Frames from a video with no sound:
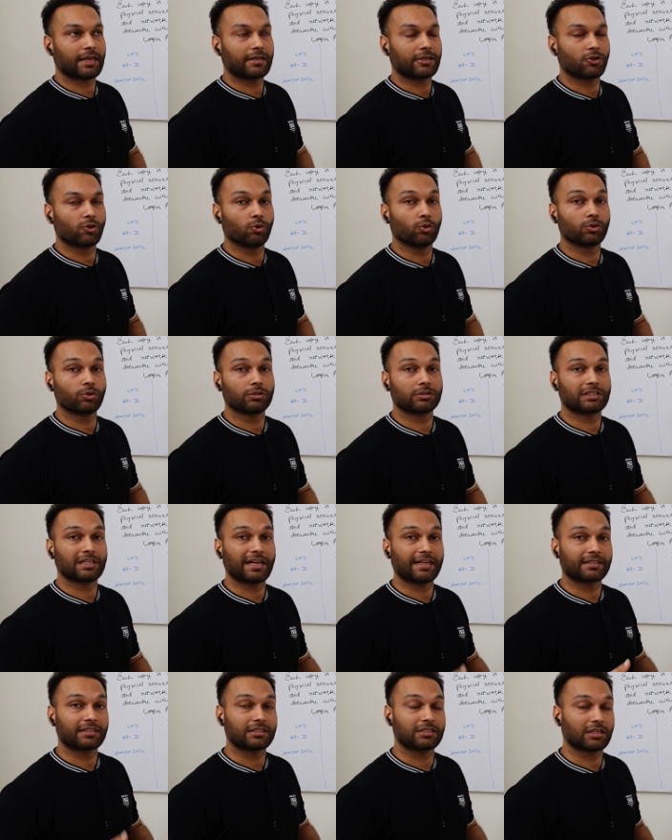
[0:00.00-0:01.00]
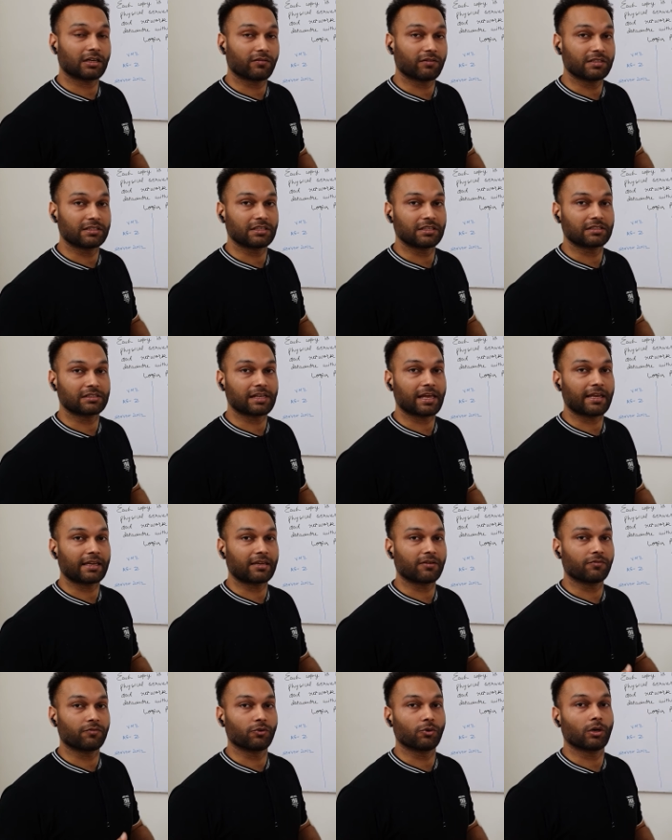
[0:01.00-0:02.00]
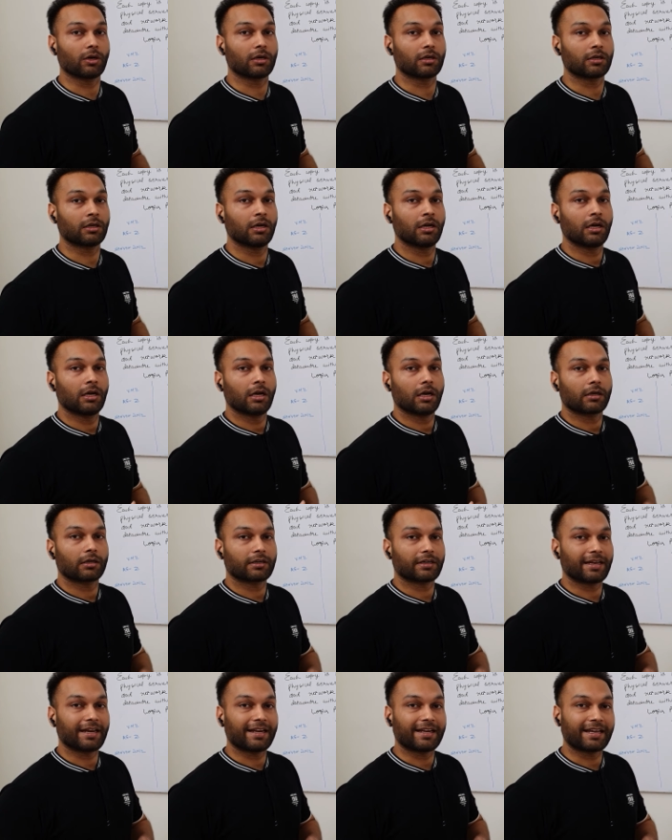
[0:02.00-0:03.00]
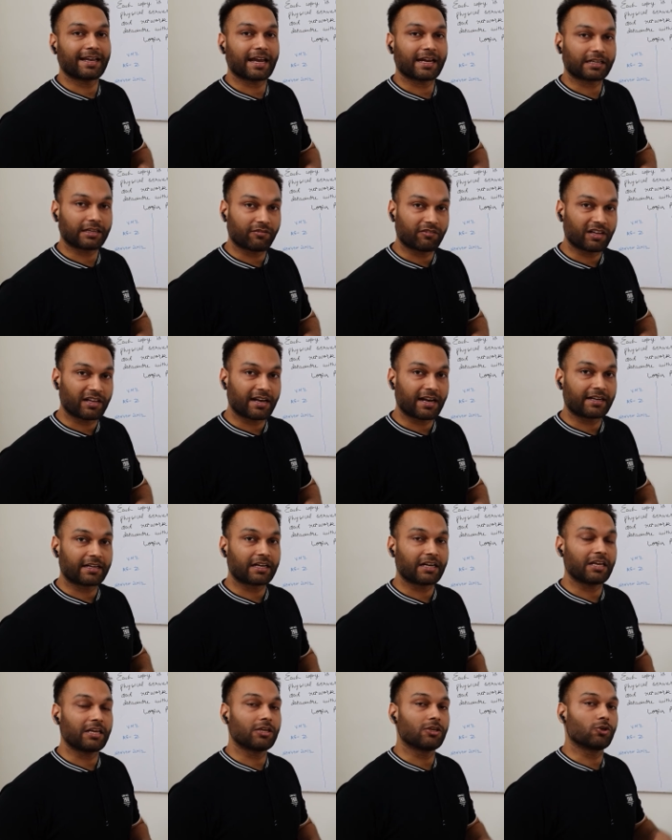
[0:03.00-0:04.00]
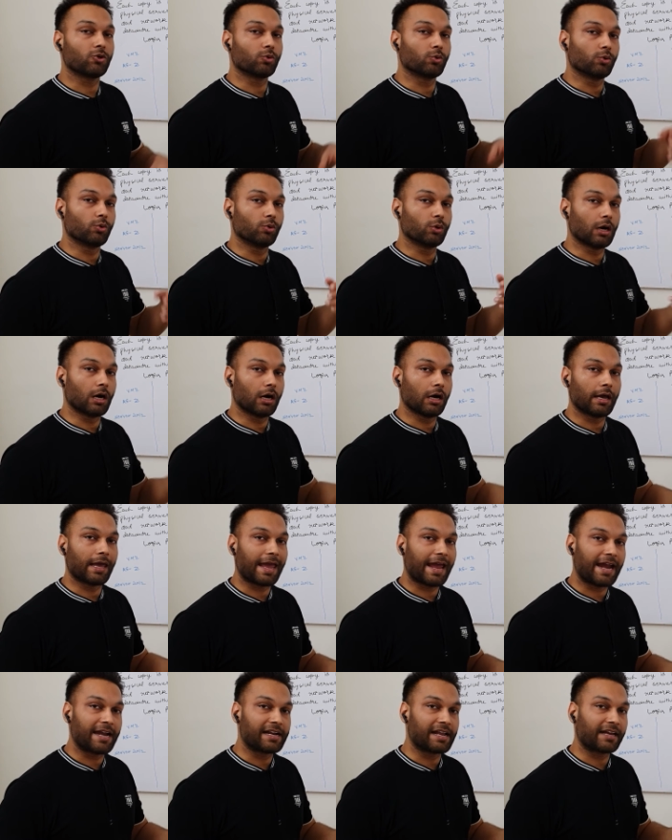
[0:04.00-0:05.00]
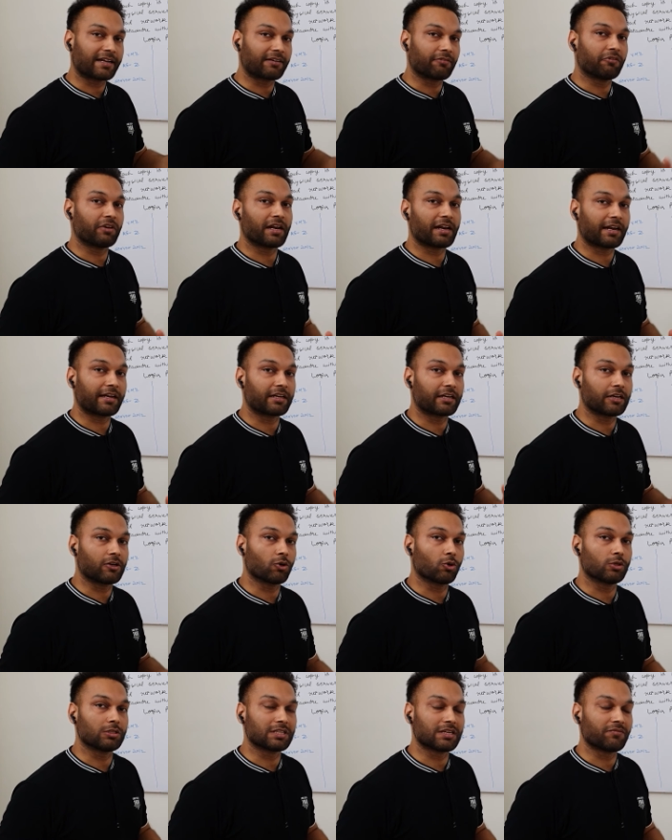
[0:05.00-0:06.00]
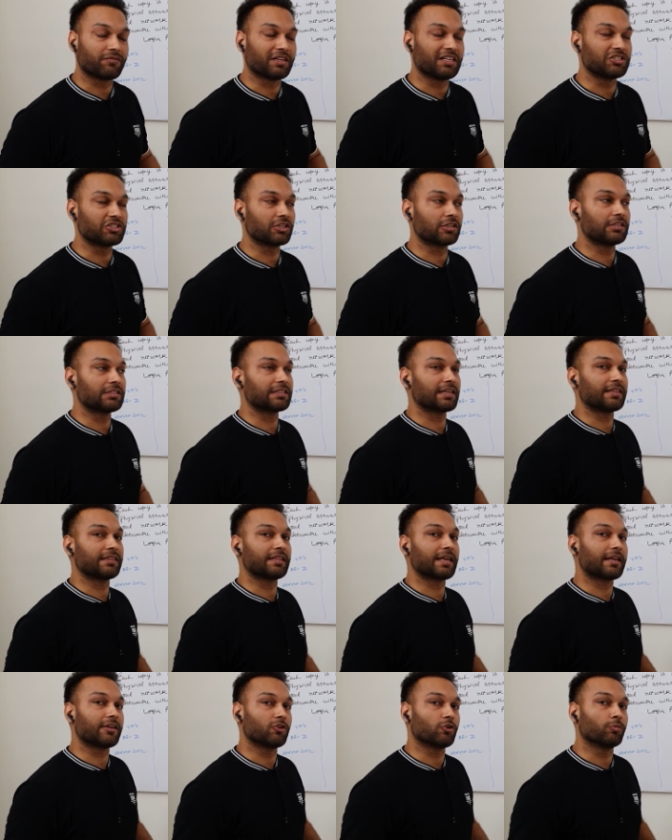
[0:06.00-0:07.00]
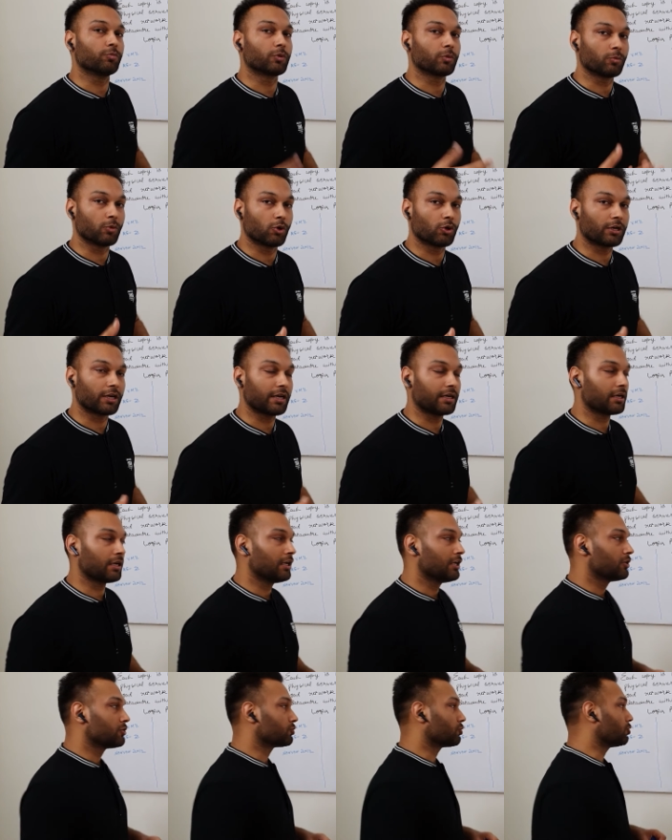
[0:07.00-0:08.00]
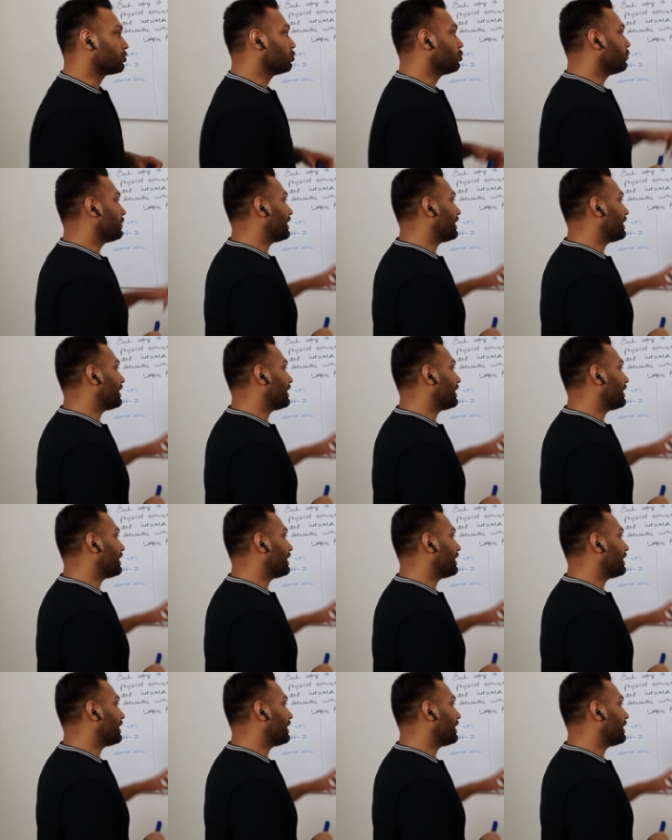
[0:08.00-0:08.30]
then you select the services. Like if you are creating Active Directory, you add Active Directory roles and features, and then you promote it. So you